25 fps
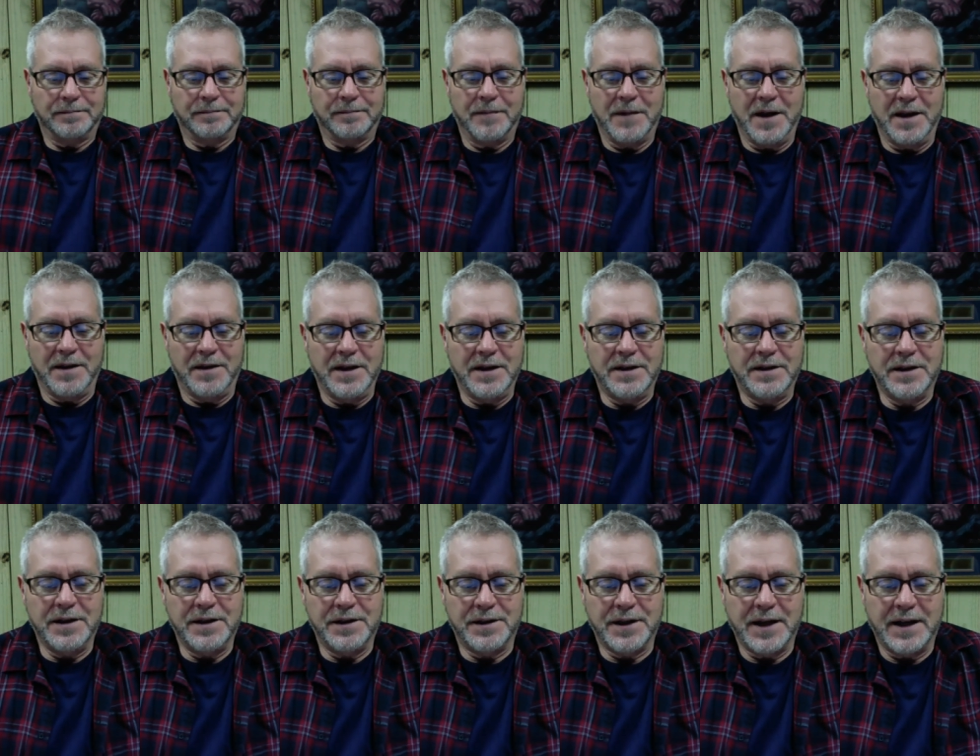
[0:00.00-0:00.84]
that
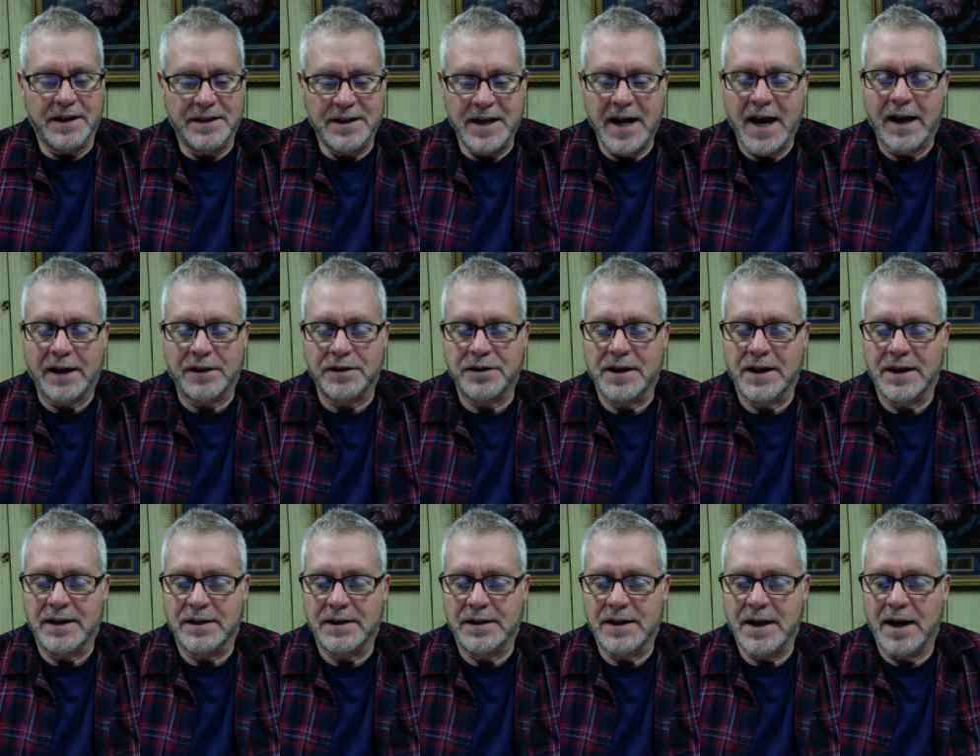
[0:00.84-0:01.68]
this is a text
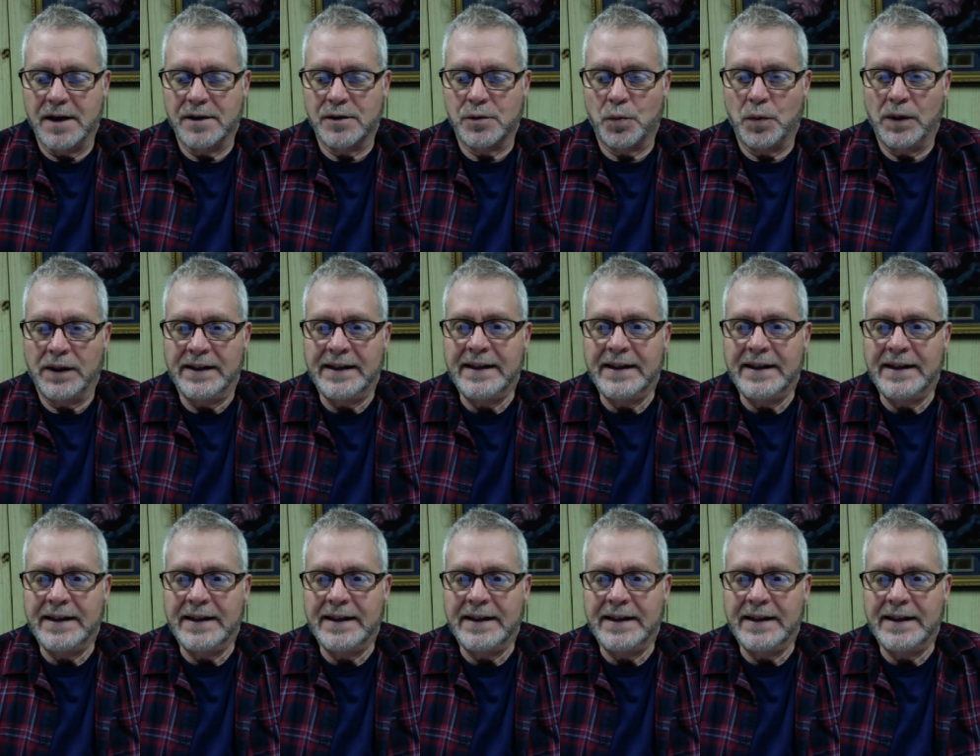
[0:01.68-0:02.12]
that says we